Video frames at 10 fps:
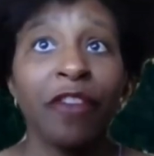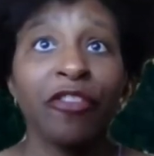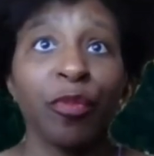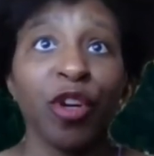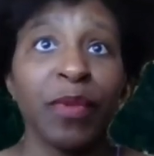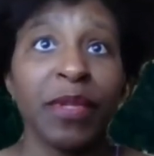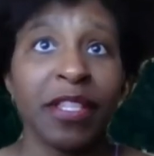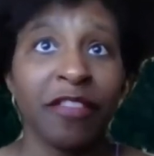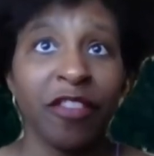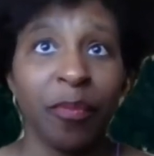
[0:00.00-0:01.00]
for
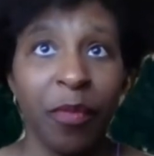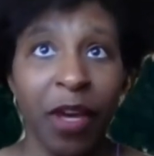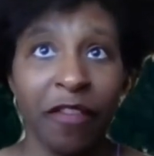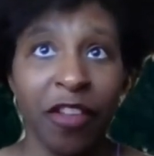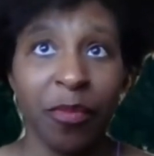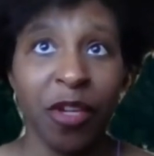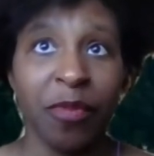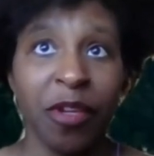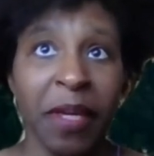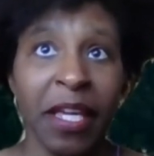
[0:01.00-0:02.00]
purposes of the
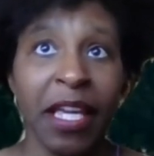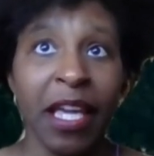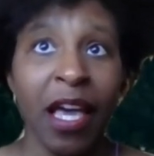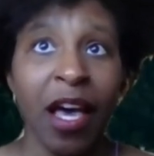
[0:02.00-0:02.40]
PPP.